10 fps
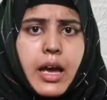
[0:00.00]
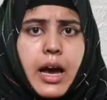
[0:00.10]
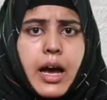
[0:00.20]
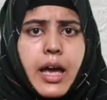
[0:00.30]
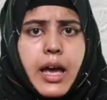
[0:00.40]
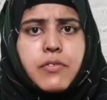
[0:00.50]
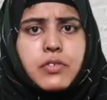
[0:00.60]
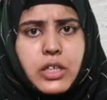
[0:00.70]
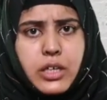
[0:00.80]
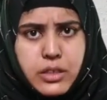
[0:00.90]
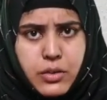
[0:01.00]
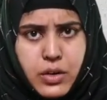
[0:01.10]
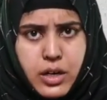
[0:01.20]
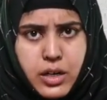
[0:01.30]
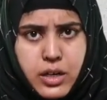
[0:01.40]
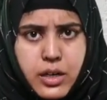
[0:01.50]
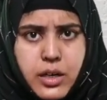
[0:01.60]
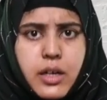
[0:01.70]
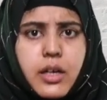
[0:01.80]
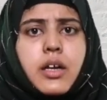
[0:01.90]
I have done the work.
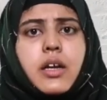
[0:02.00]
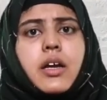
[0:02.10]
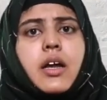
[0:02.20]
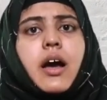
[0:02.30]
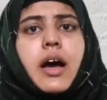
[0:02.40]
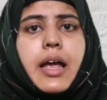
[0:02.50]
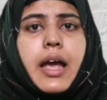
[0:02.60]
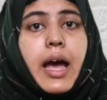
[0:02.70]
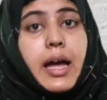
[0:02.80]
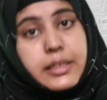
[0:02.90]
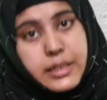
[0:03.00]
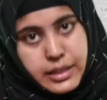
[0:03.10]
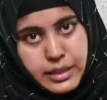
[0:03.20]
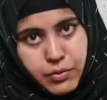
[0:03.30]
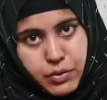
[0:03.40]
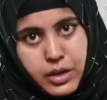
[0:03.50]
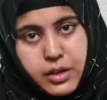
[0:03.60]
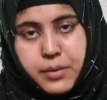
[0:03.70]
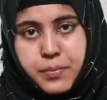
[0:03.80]
I had done the work.